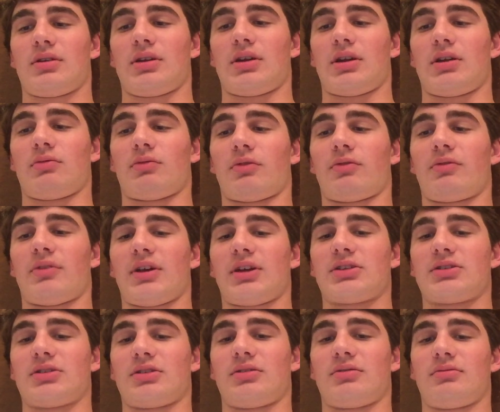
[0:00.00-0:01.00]
In
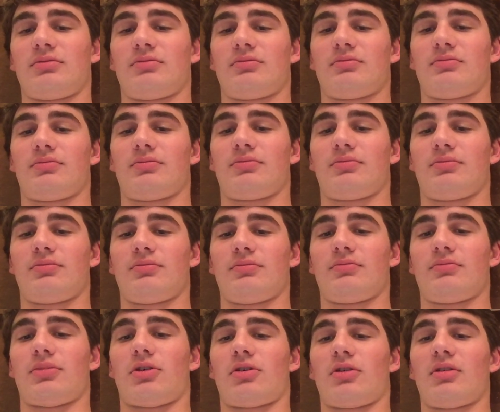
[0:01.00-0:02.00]
reflection,
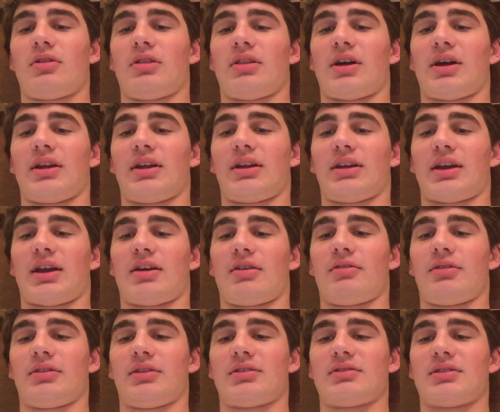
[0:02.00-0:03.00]
part of the light
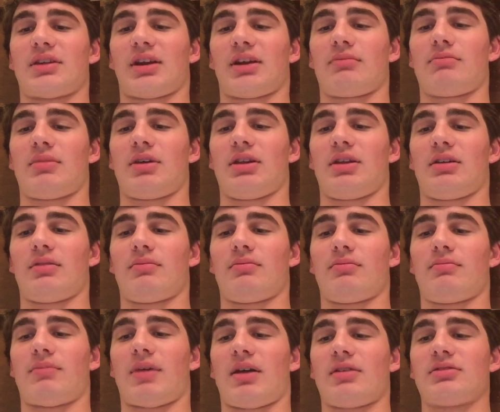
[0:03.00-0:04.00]
encountering the second medium
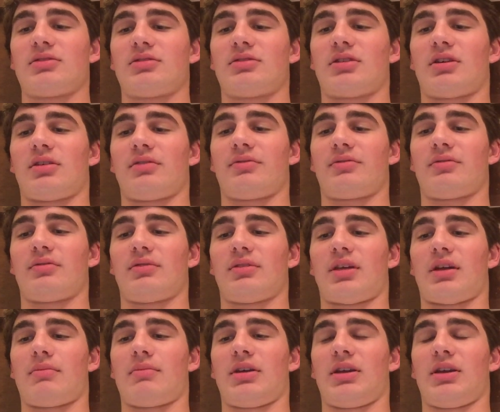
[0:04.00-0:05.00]
bounces off
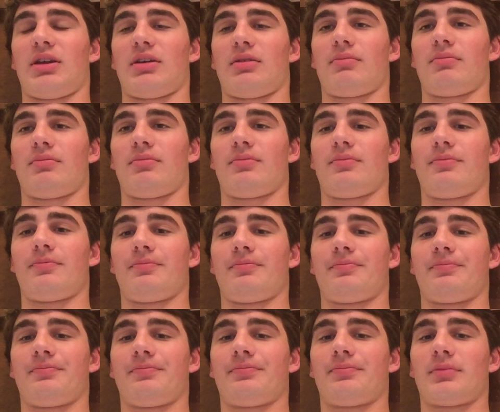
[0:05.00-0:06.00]
that medium.
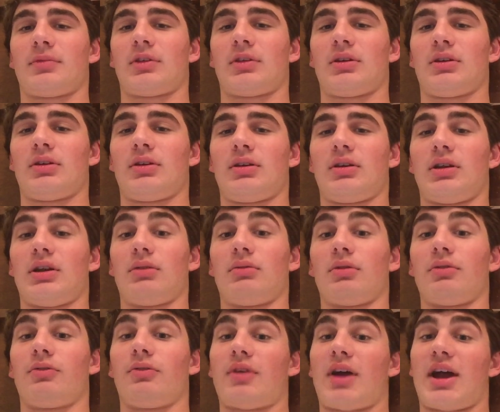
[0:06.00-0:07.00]
In
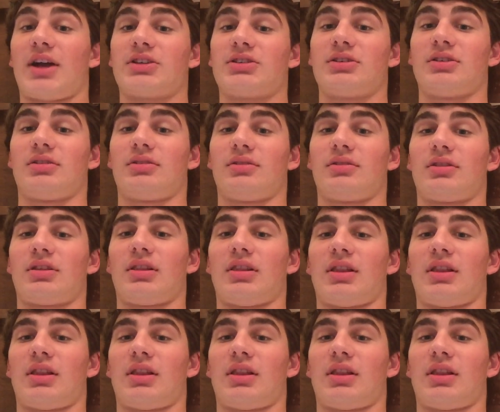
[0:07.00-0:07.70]
refraction, the